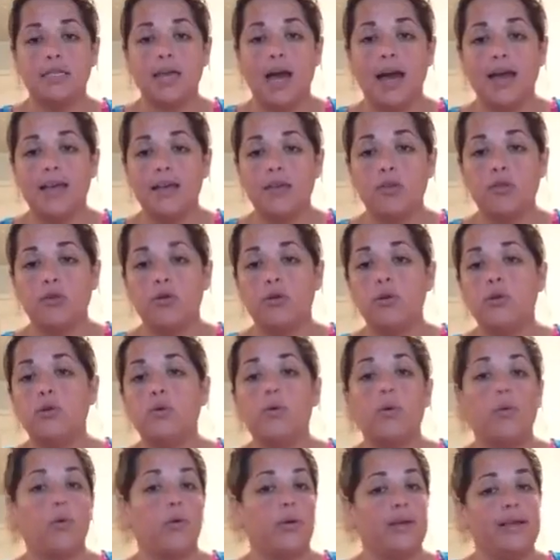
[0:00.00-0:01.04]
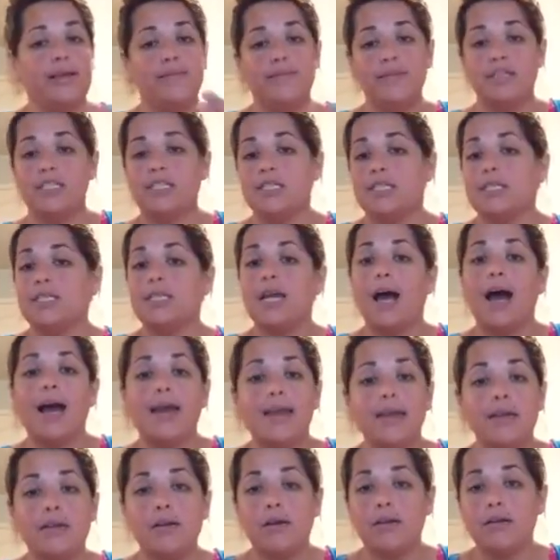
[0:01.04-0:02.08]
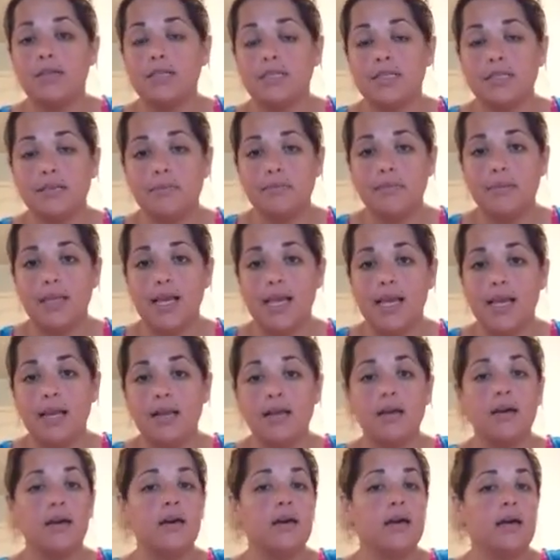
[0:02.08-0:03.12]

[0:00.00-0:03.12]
tie it through, or even just tie it onto something.